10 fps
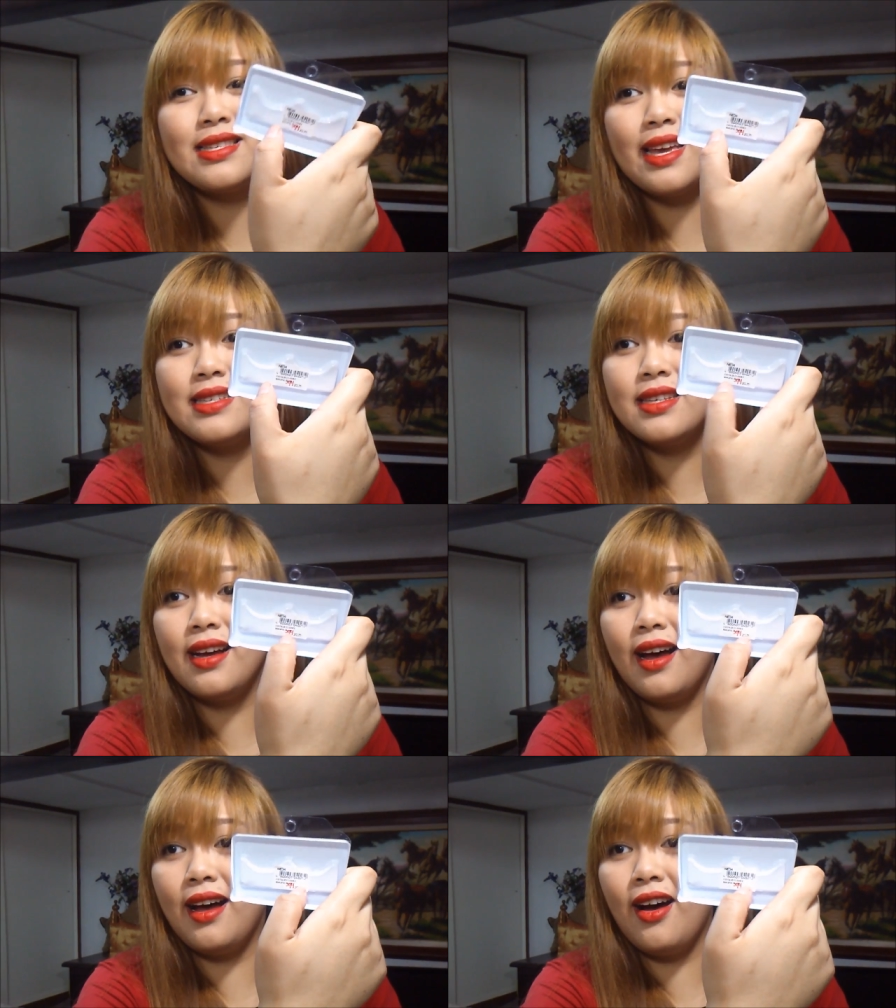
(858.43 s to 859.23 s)
says
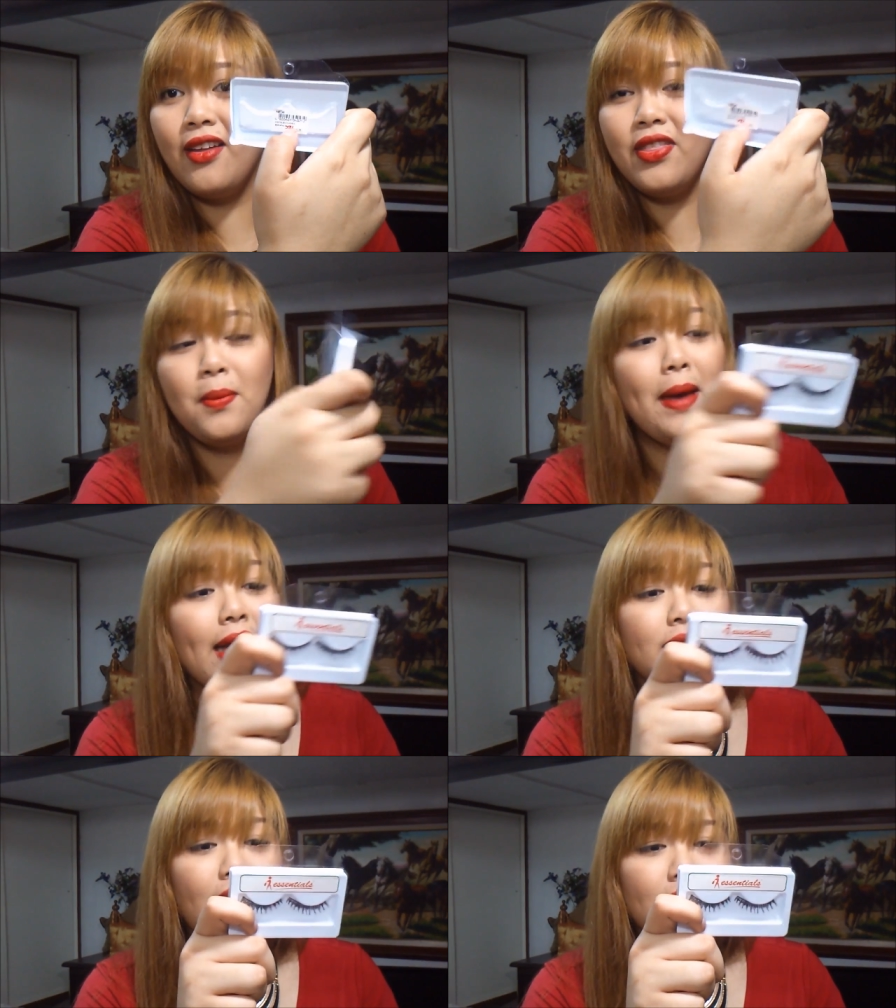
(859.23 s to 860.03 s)
on the
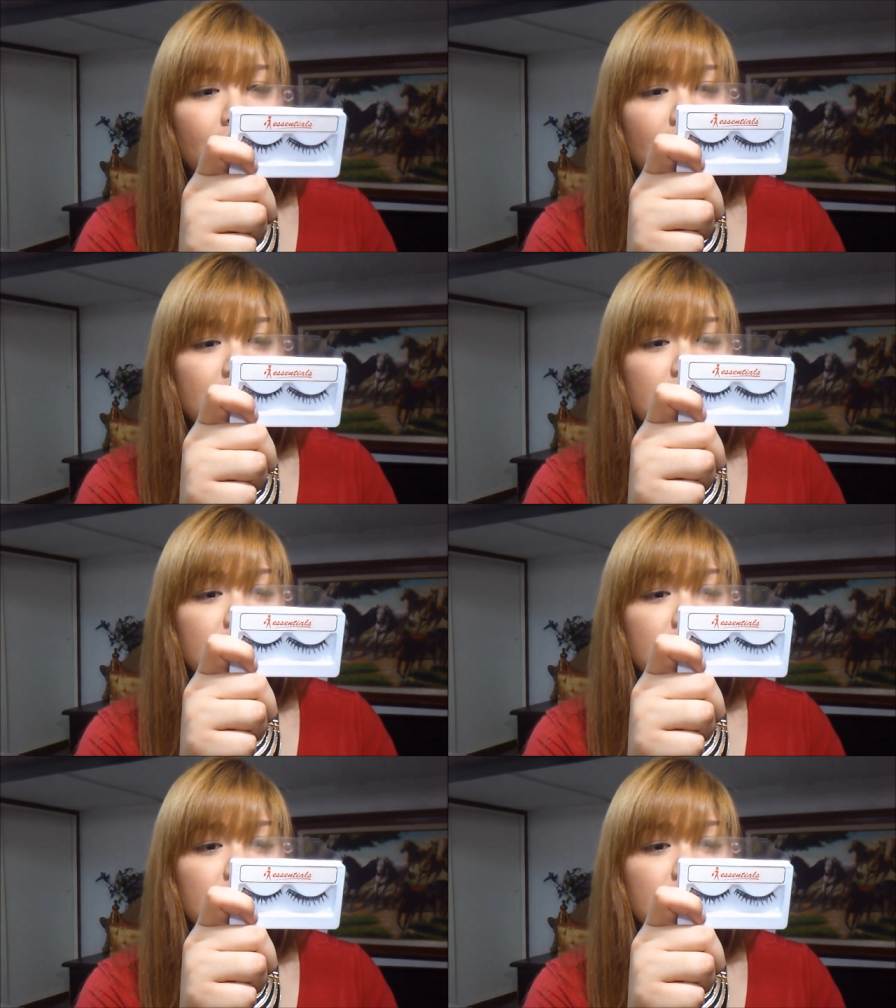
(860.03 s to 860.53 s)
back that this